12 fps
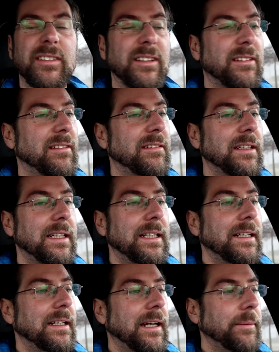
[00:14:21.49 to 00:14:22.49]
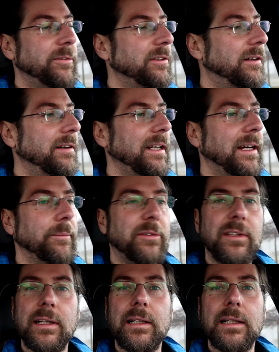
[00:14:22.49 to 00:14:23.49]
So I'm sorry, I'm
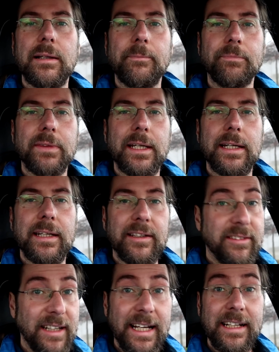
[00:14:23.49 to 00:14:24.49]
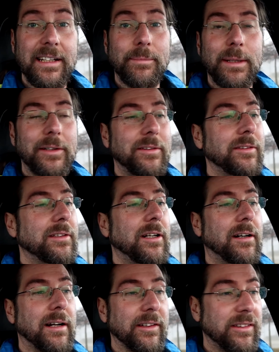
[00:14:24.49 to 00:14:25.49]
still excited about this
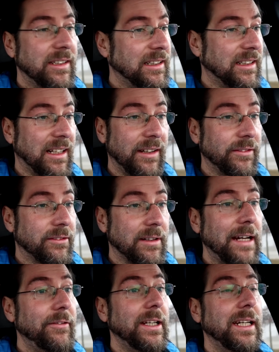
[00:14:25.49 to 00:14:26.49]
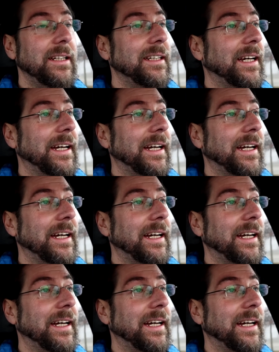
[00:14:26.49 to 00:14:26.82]
car. I still love driving it.